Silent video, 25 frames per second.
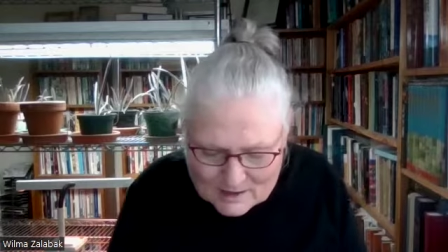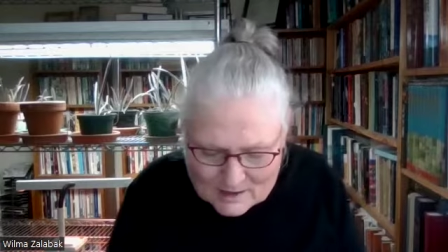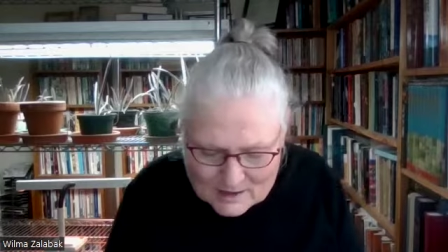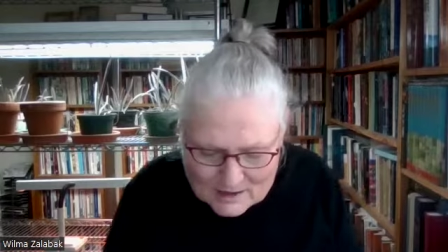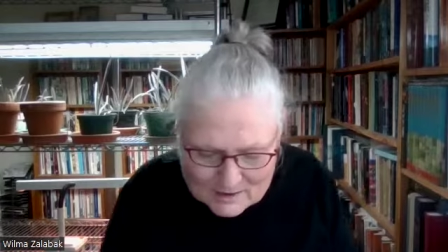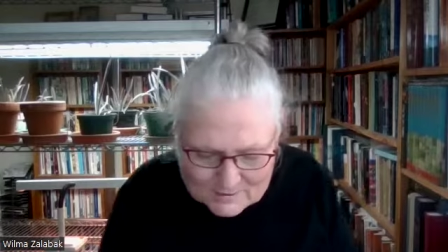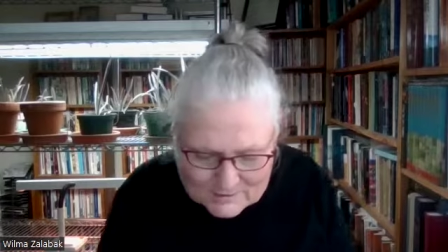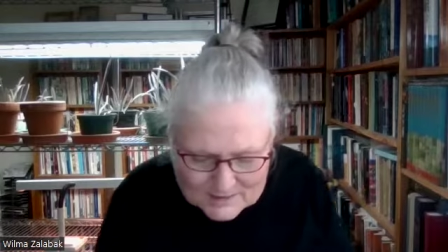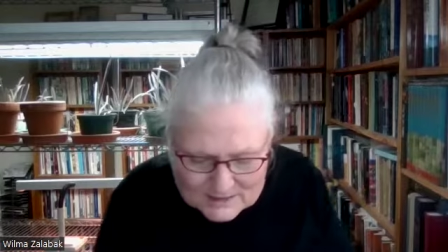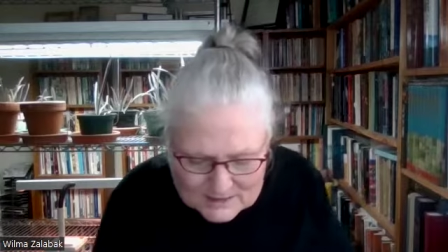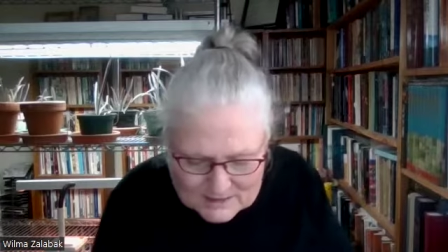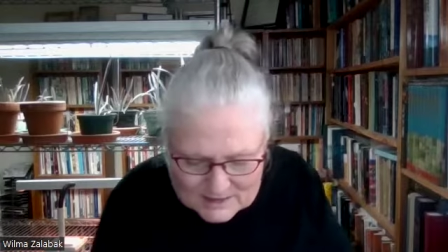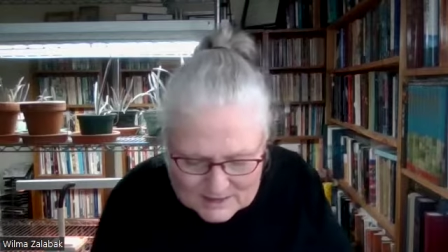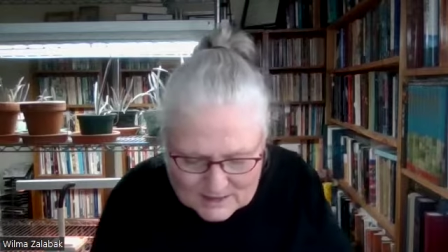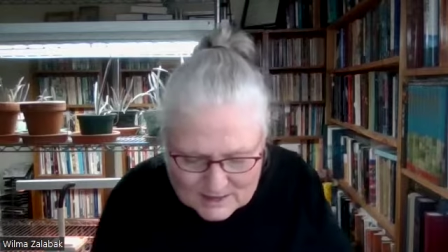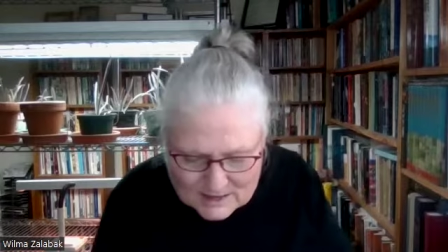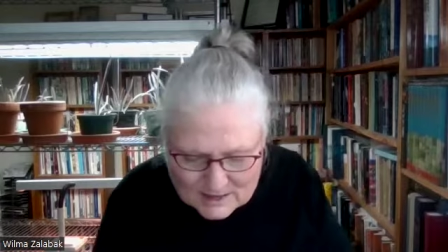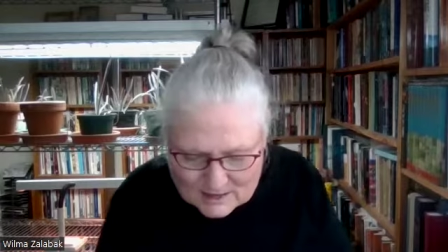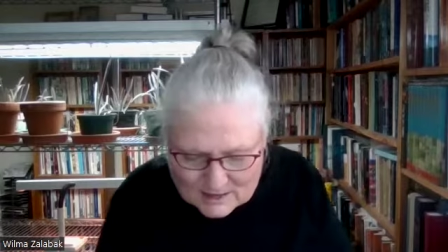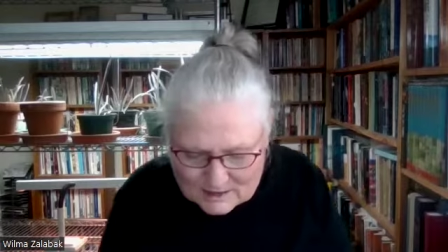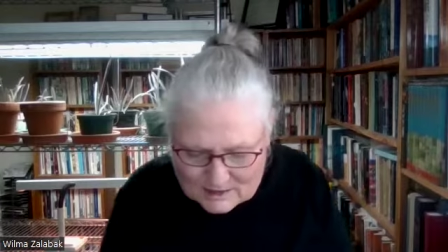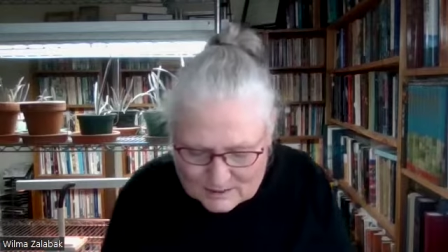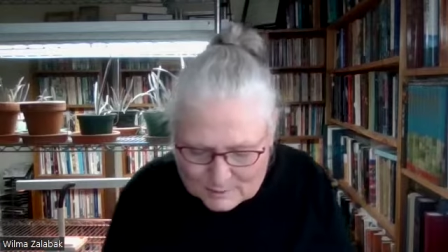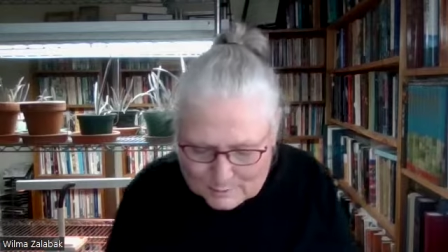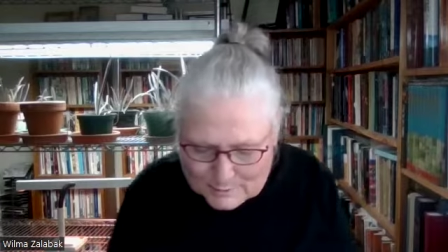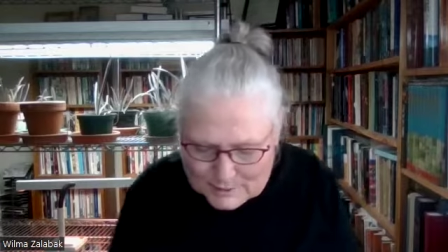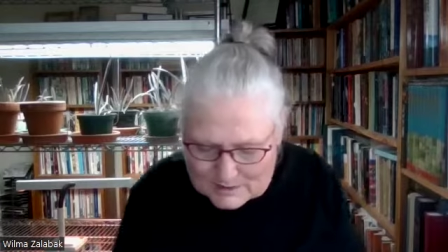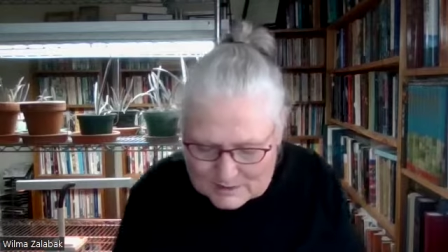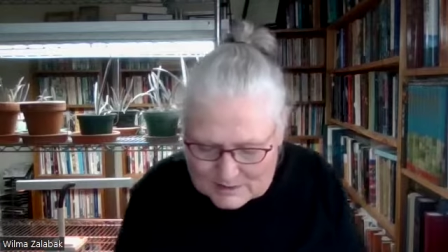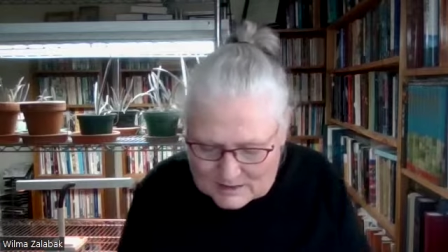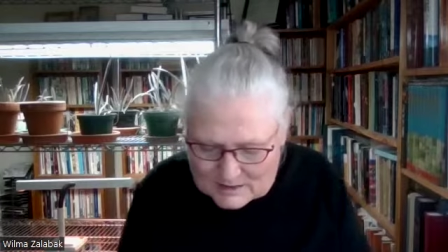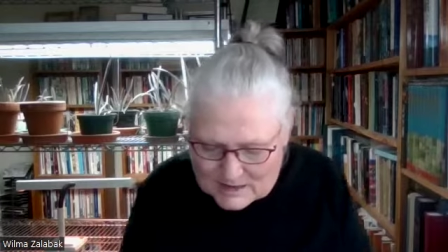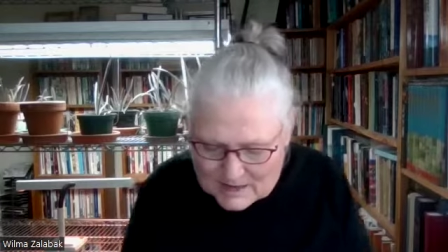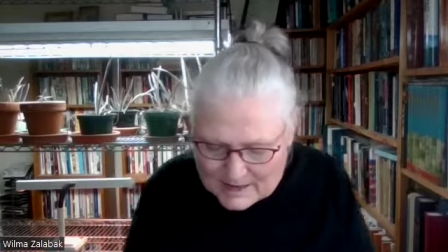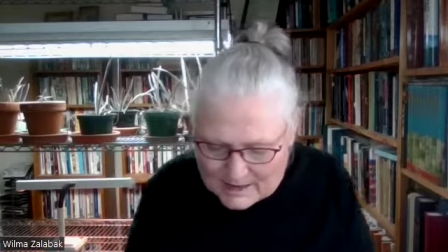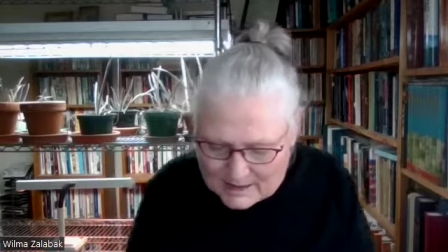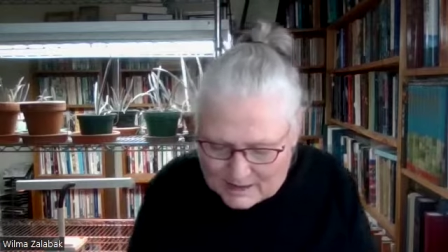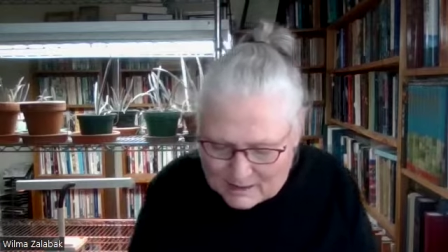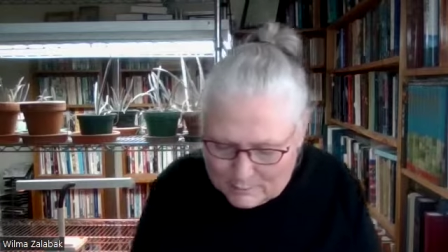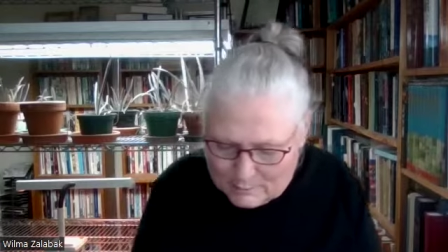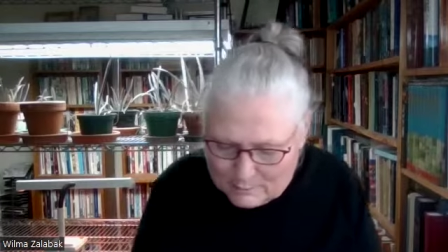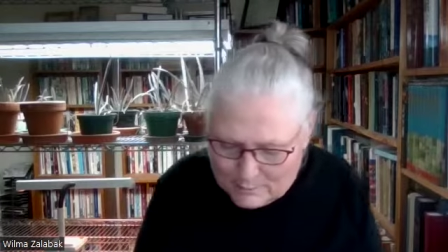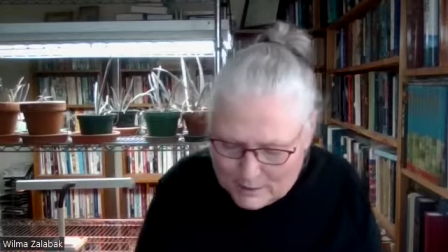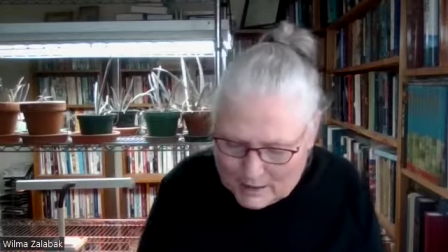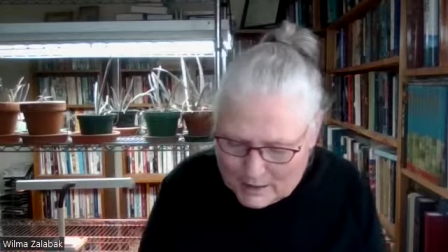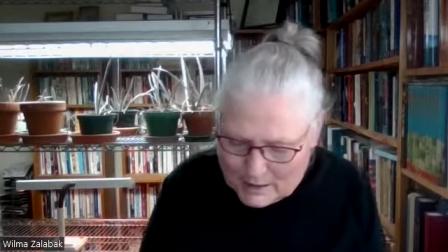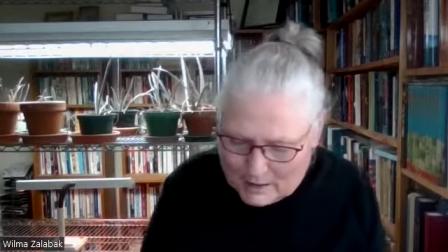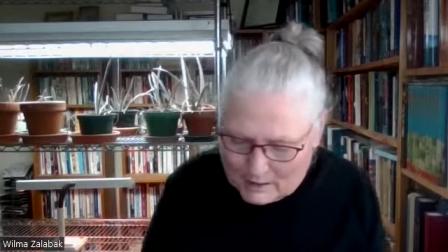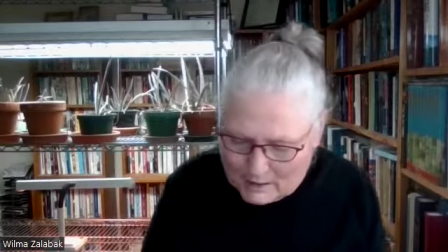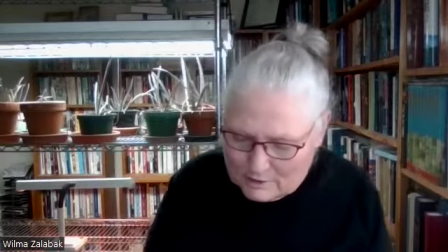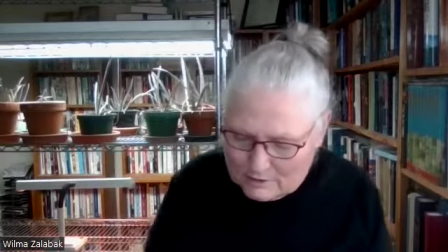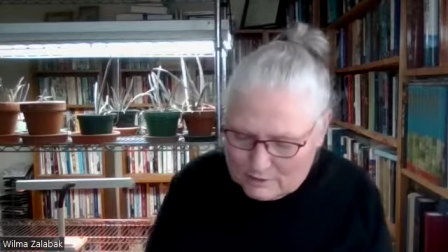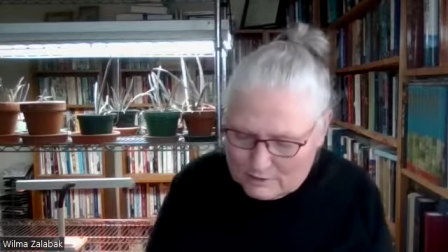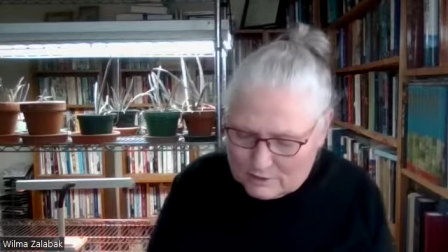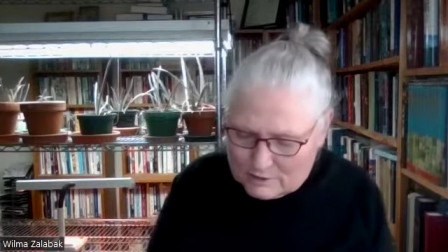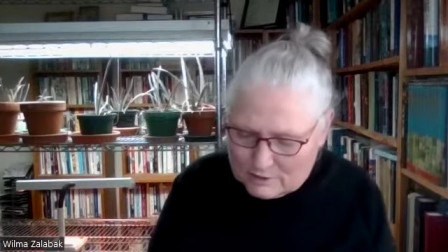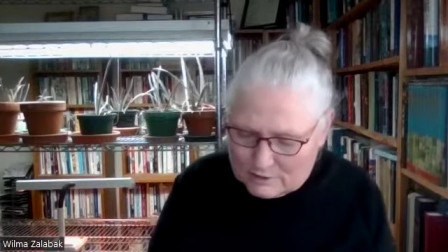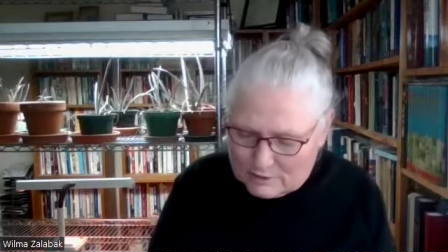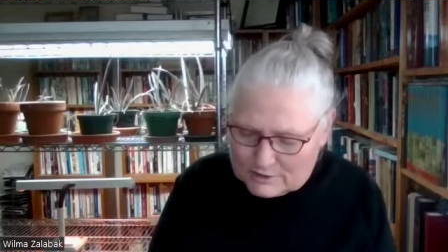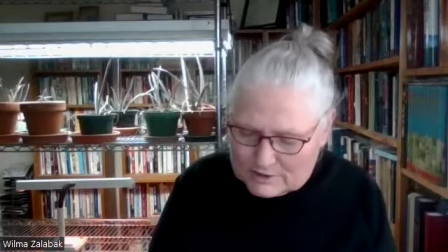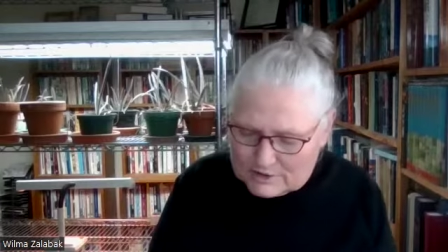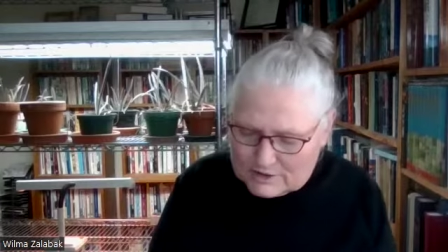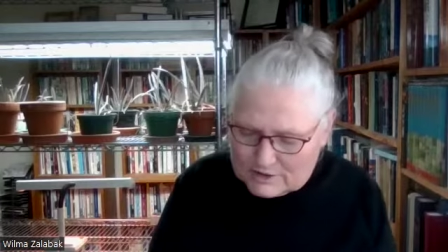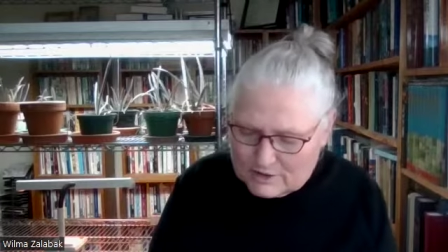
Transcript: Heaven's kingdom is like a man who goes